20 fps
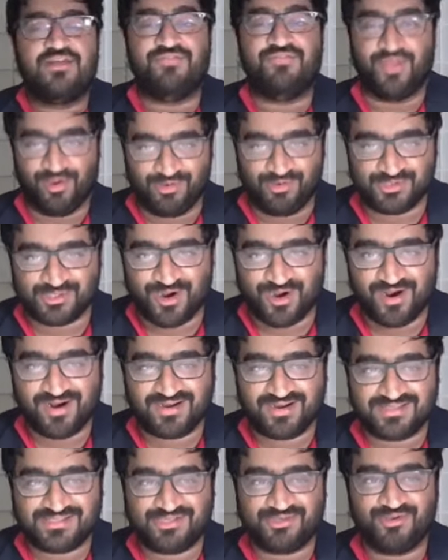those are
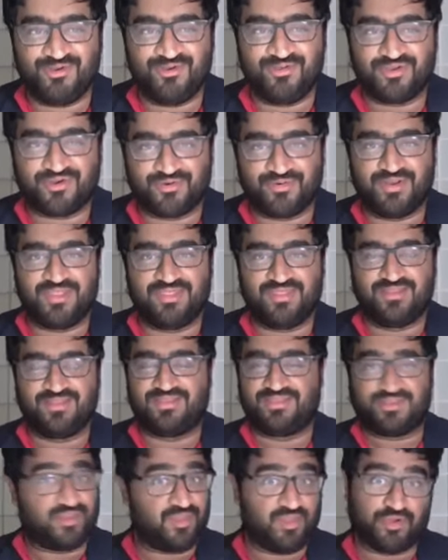to the, Corinth-
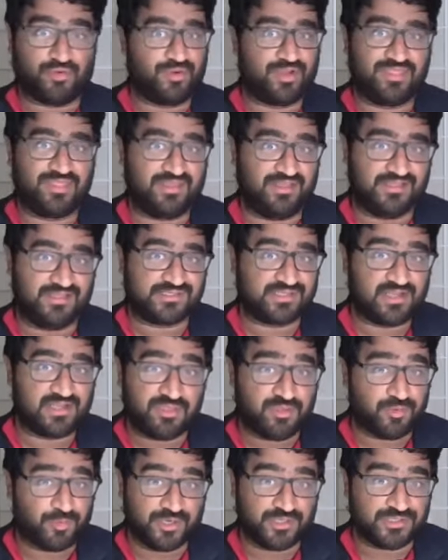the Corinthians. In other
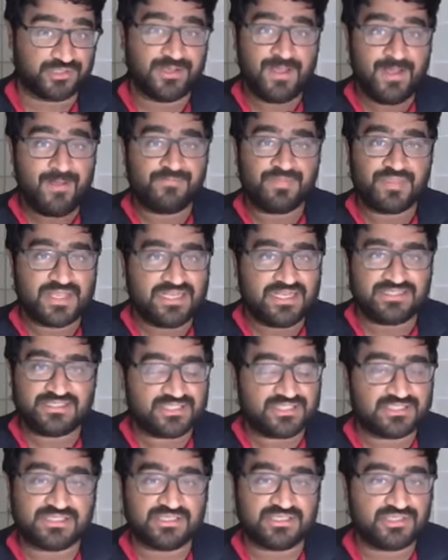words, he's
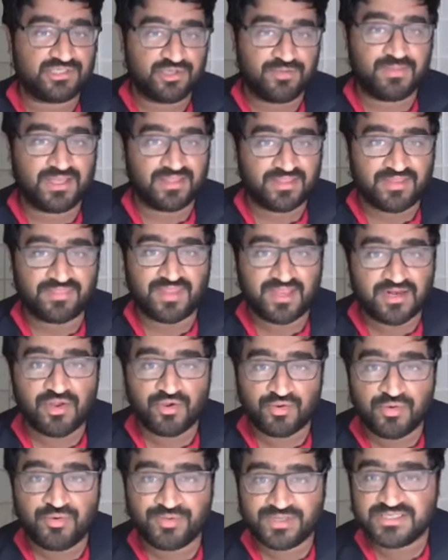just assuming that they know
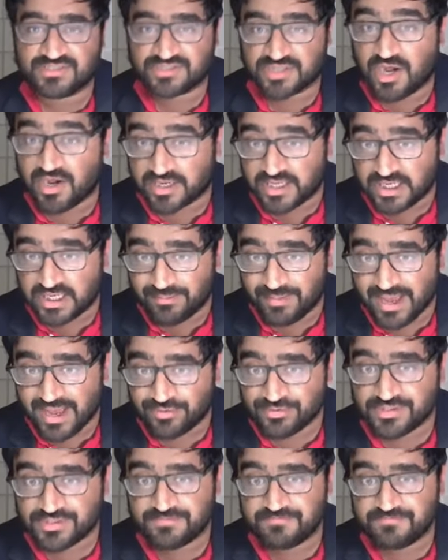who he's talking about.